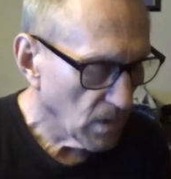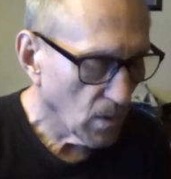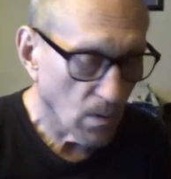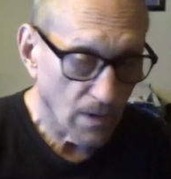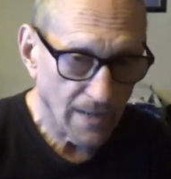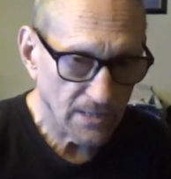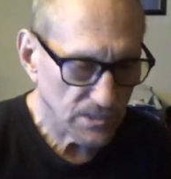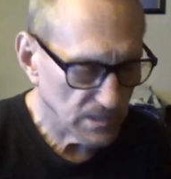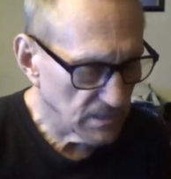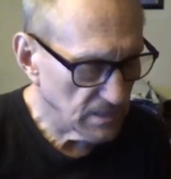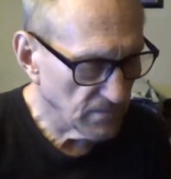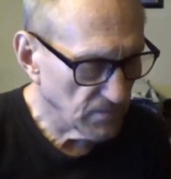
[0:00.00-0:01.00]
or
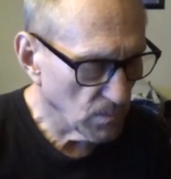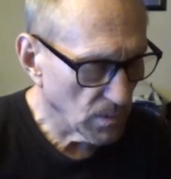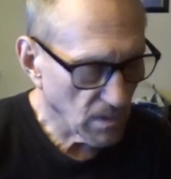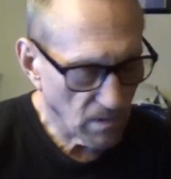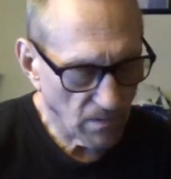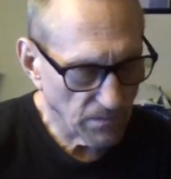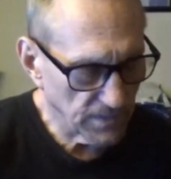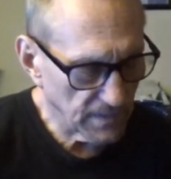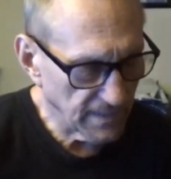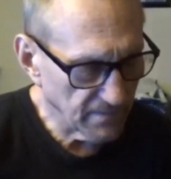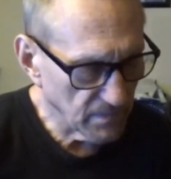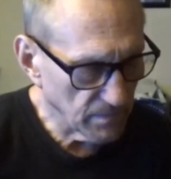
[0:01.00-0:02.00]
actually, if you want to call it the
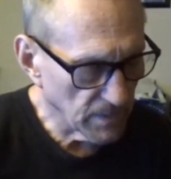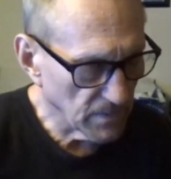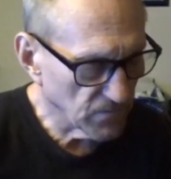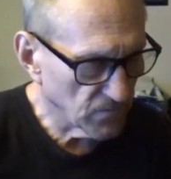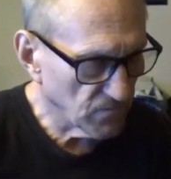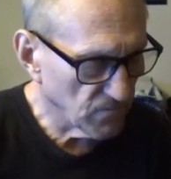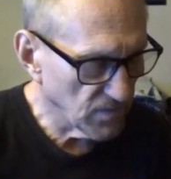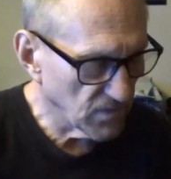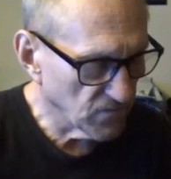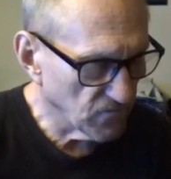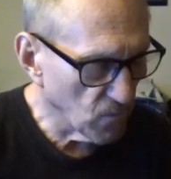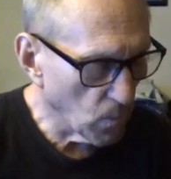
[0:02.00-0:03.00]
11, but it's
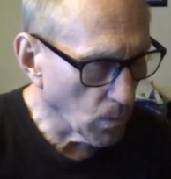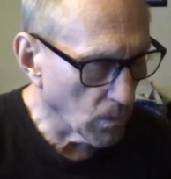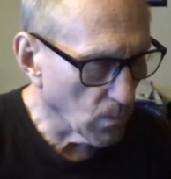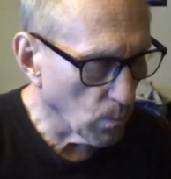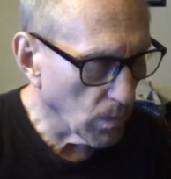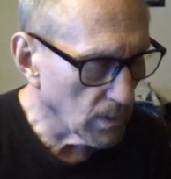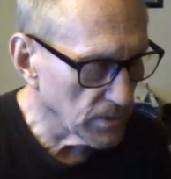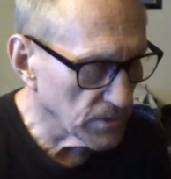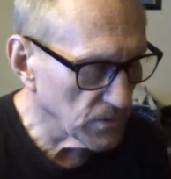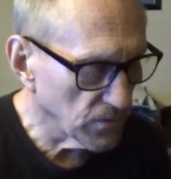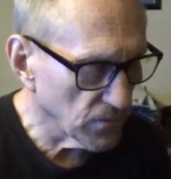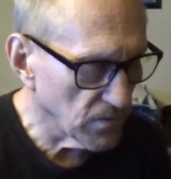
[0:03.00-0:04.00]
4, 1,
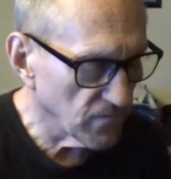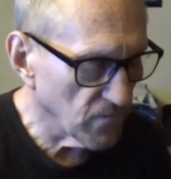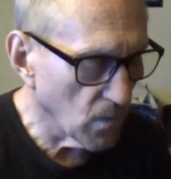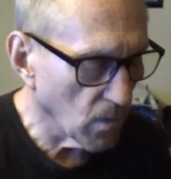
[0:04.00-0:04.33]
2, 3, 4.